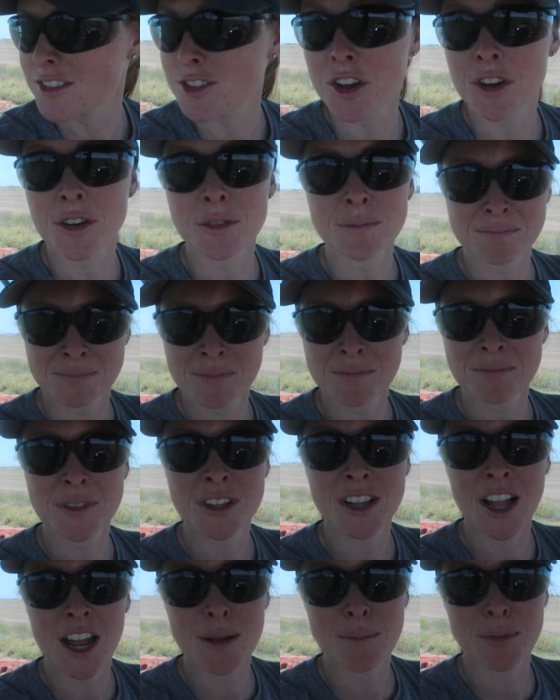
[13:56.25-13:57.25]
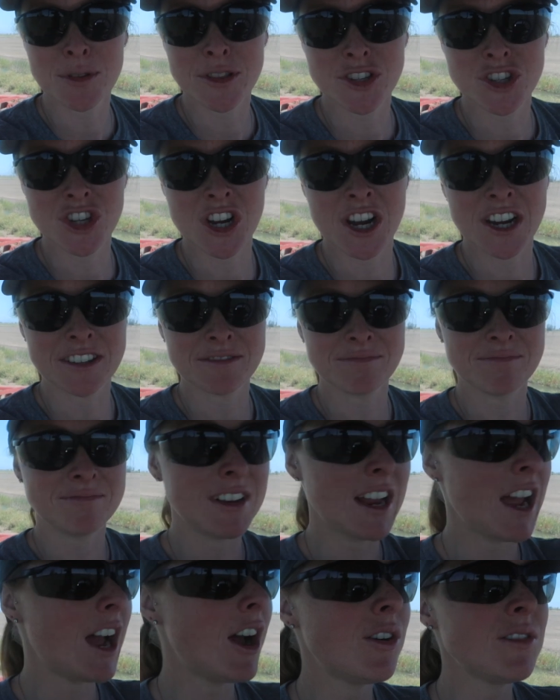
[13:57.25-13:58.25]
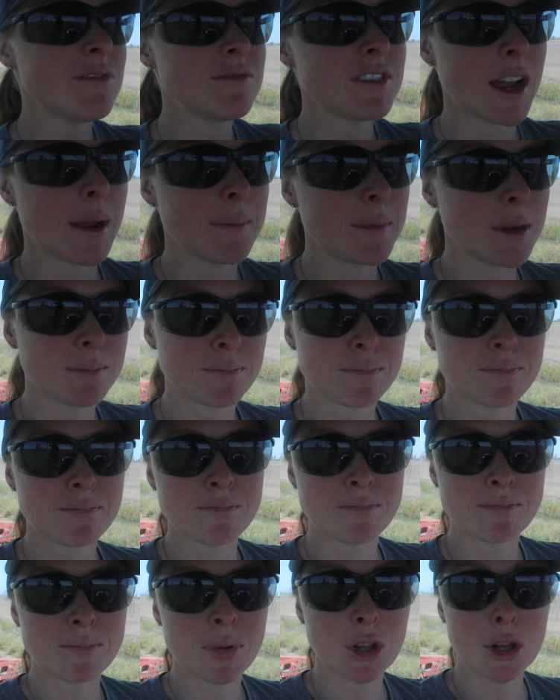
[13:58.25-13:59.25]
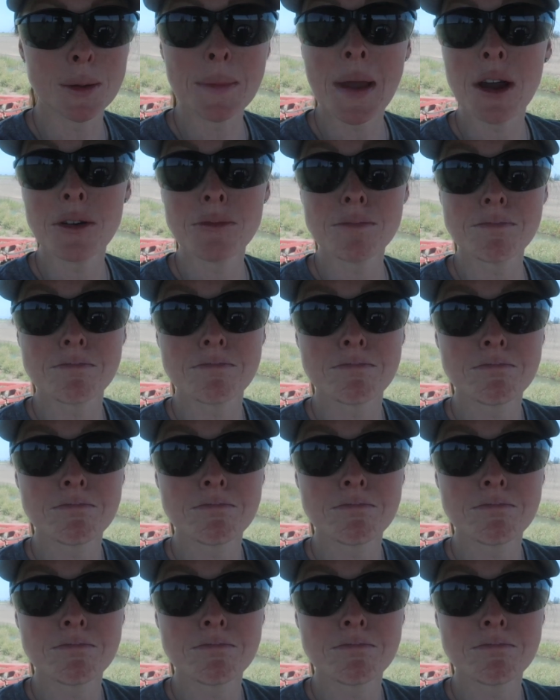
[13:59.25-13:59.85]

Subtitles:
So glad I put the chain. Now, time to pull them out.